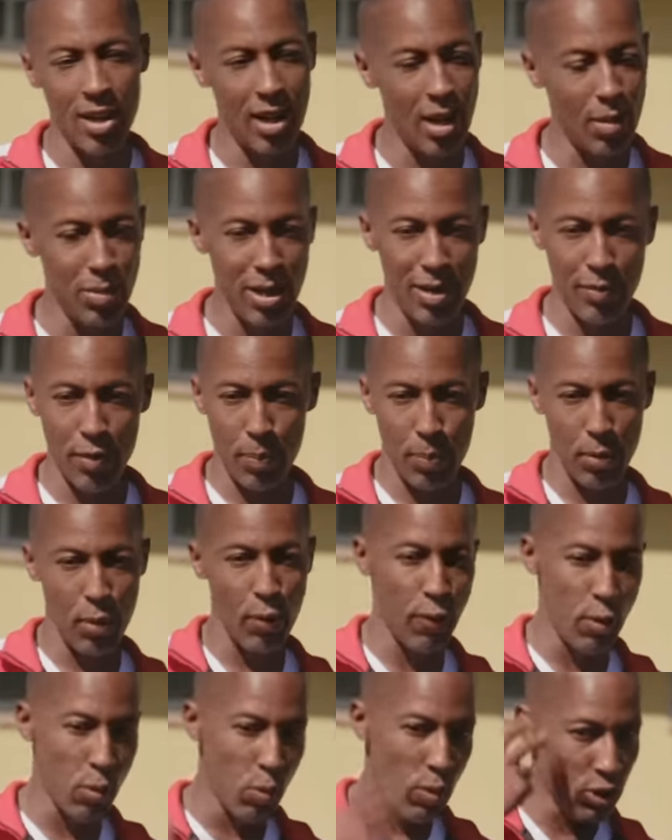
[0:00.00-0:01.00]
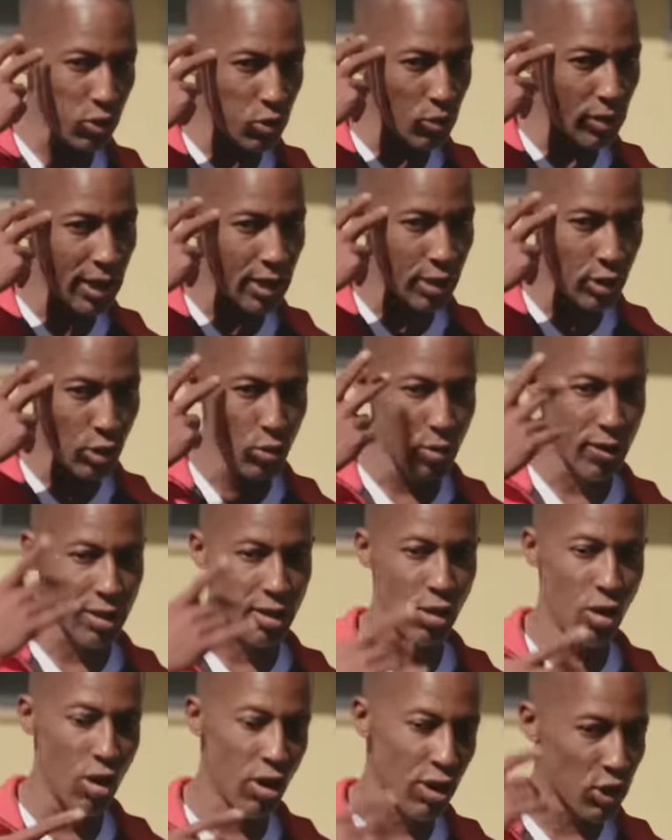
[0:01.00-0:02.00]
I'm living proof of what you can do
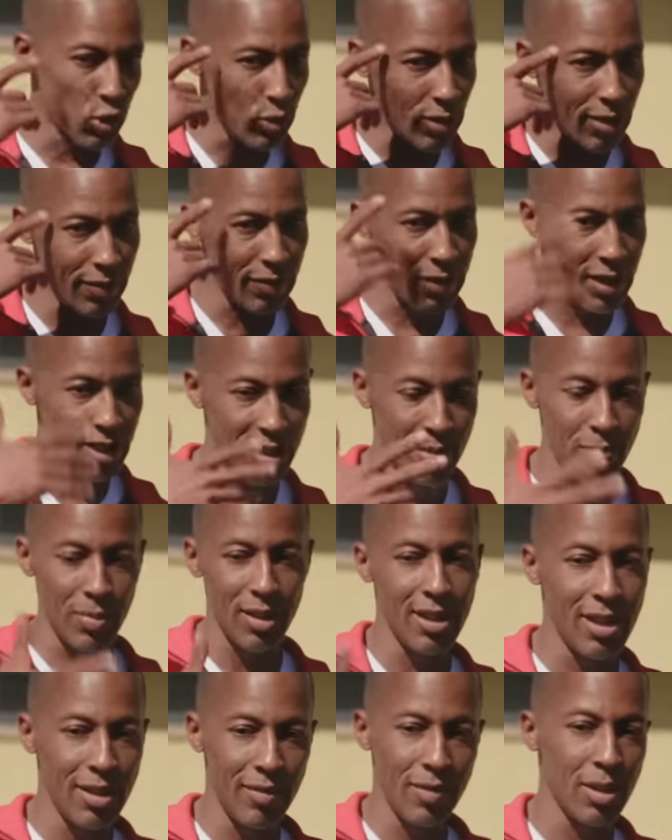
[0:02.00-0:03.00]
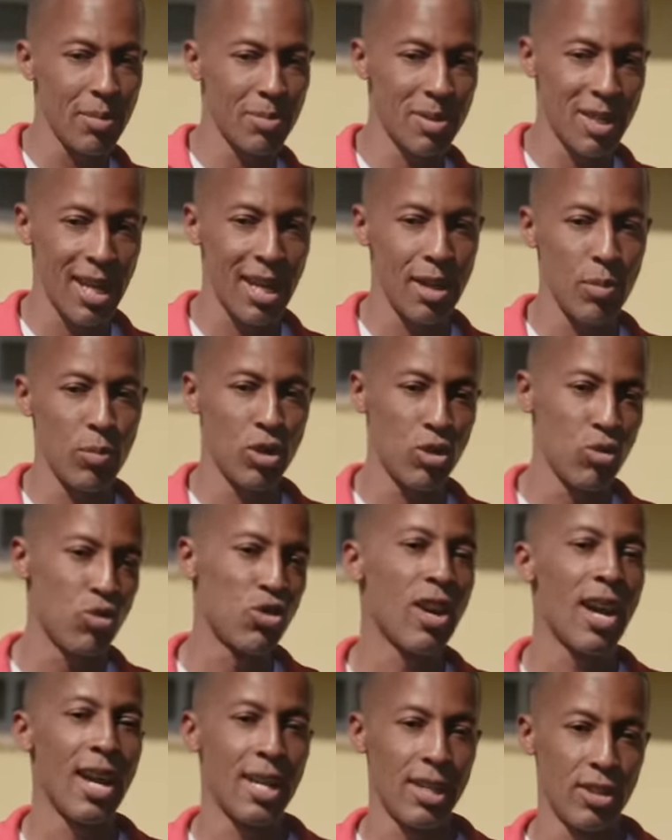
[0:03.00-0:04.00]
as long as you envision, believe, and obtain what you're
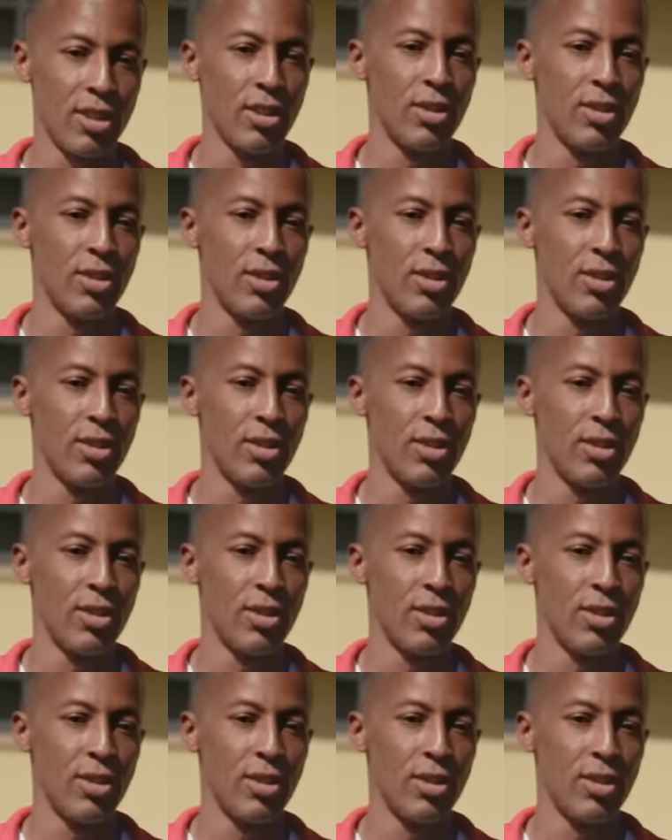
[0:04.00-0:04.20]
trying to